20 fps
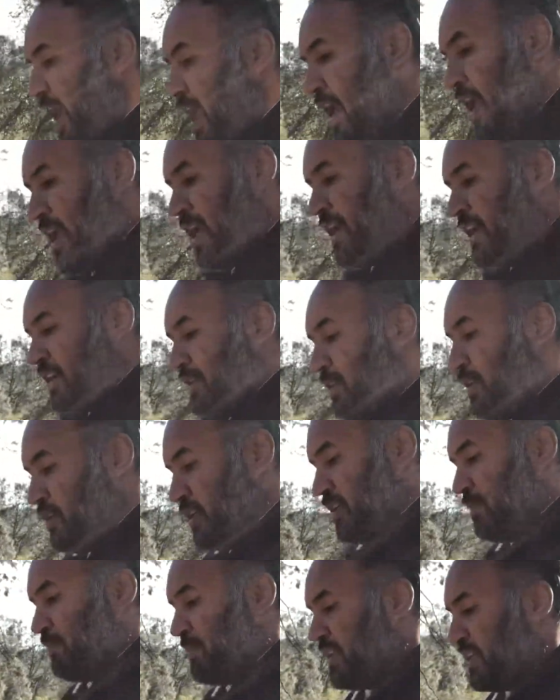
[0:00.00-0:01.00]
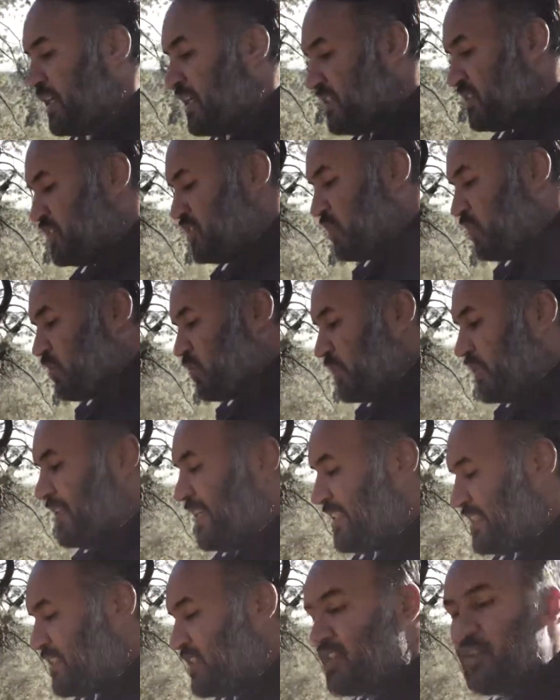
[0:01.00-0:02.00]
And because you don't
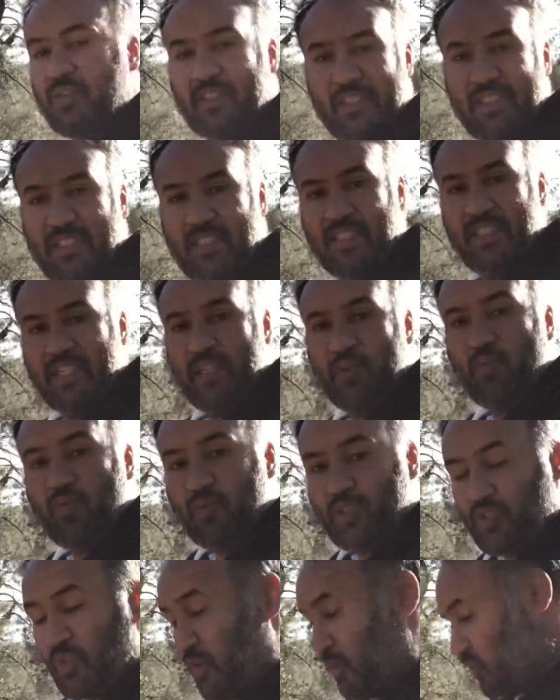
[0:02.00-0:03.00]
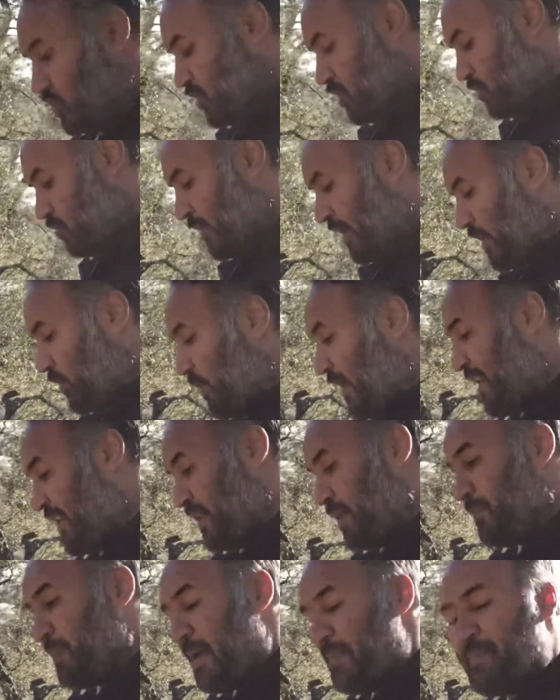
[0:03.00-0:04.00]
necessarily see results right away.
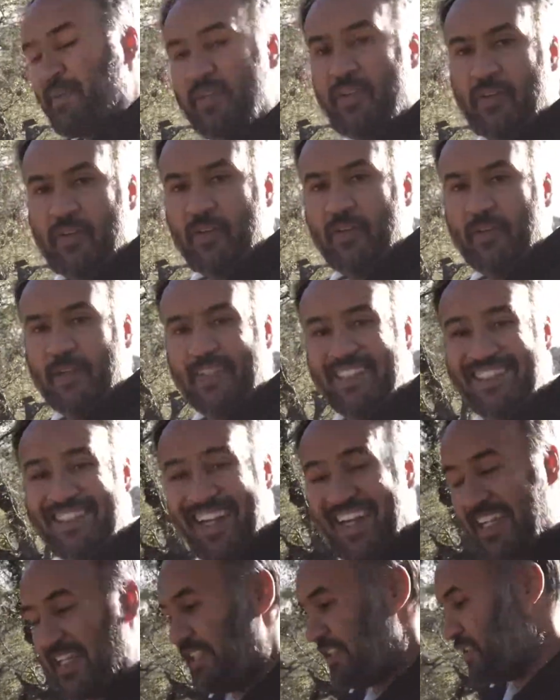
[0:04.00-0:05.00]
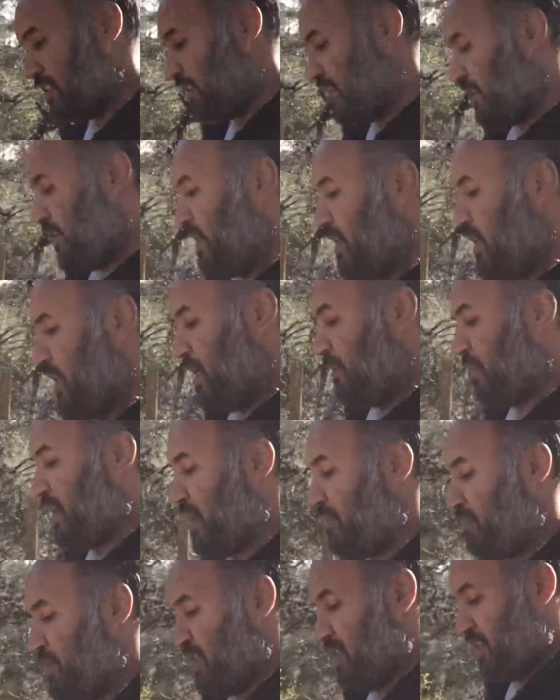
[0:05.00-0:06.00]
It might be your diet. It
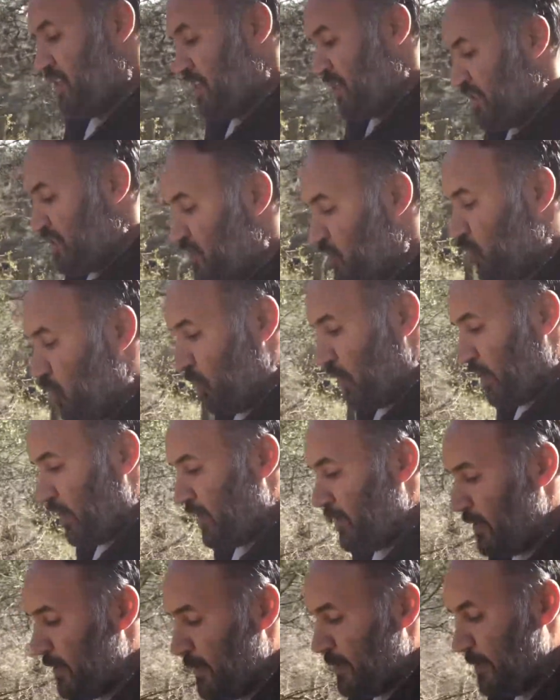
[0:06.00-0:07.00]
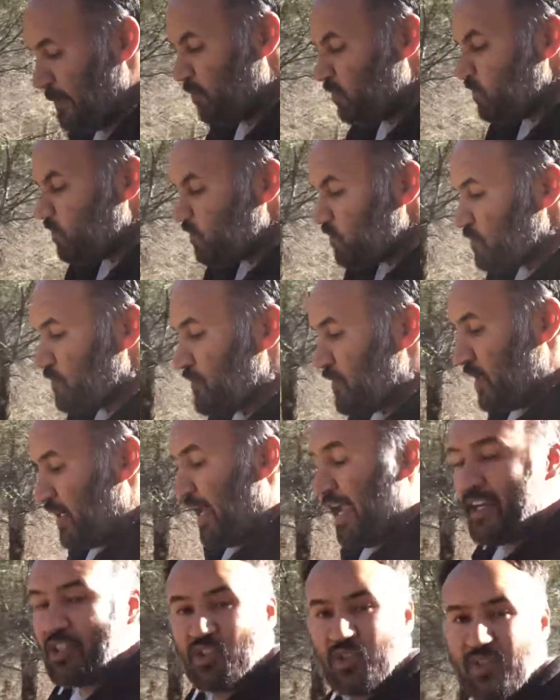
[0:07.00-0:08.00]
might be your
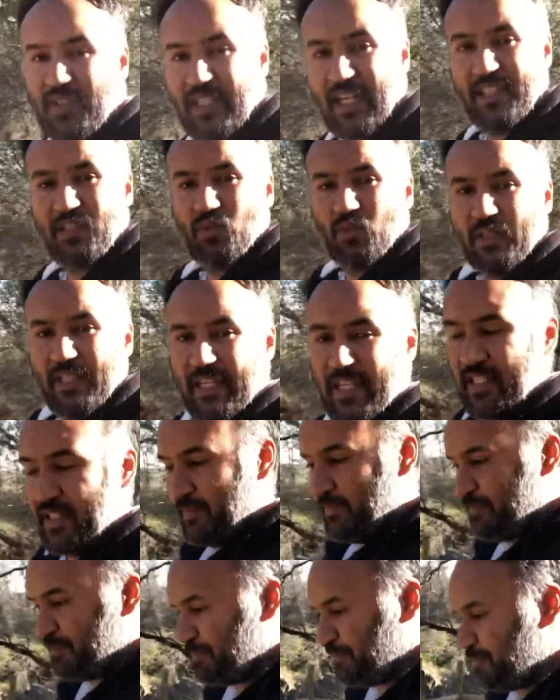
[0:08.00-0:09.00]
exercise routine.